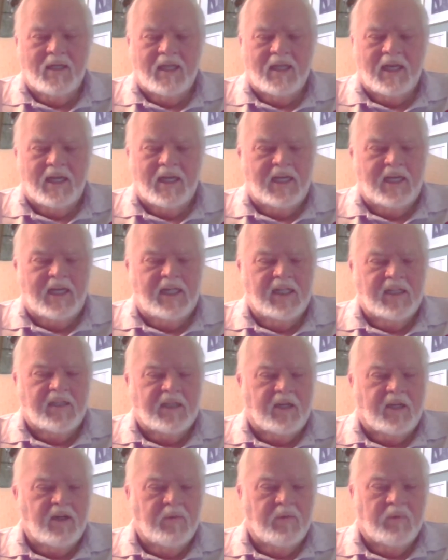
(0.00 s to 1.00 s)
Kenny
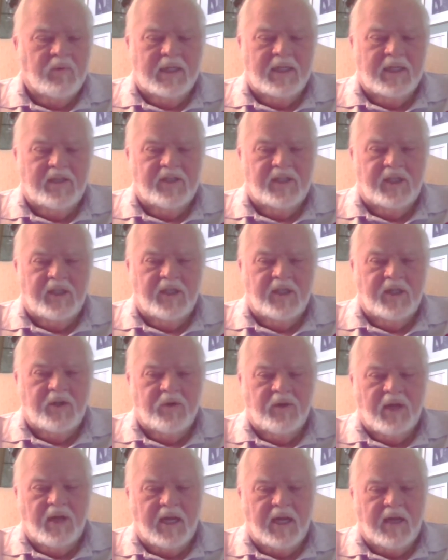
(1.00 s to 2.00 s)
just couldn't believe she'd
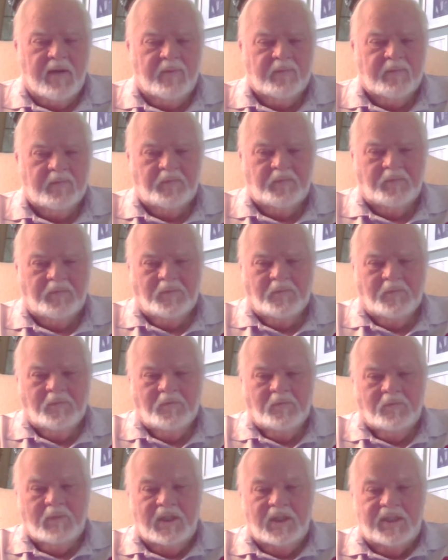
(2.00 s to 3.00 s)
do that.
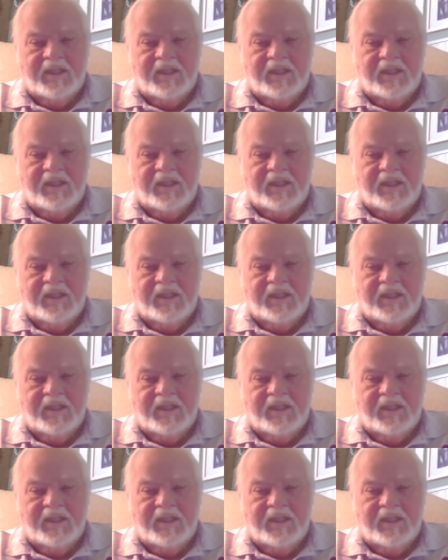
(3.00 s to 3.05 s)
But